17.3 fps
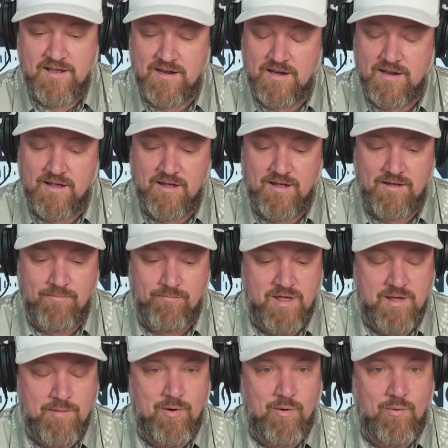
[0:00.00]
And
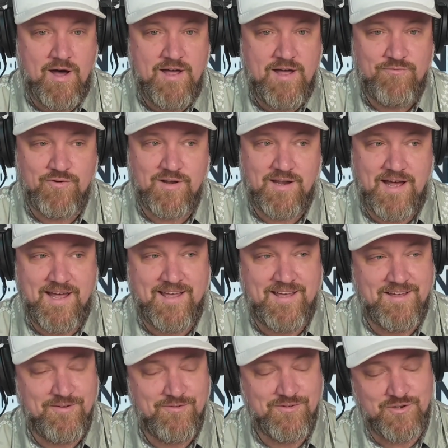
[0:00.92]
me and my wife were
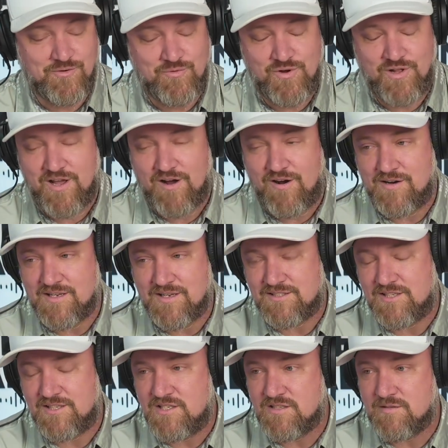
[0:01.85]
like, it was a really hard
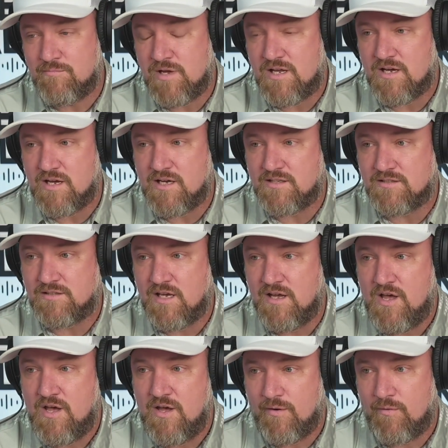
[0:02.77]
decision, because
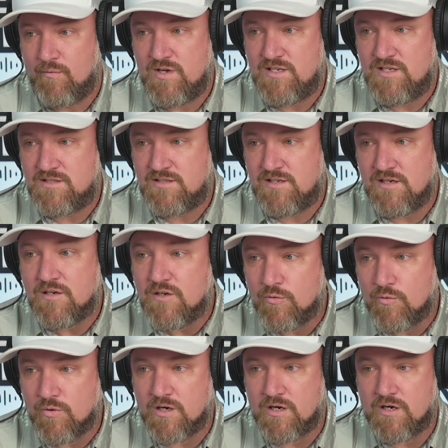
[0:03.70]
we
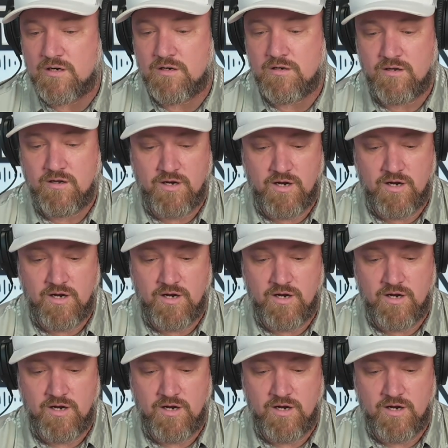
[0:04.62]
still were,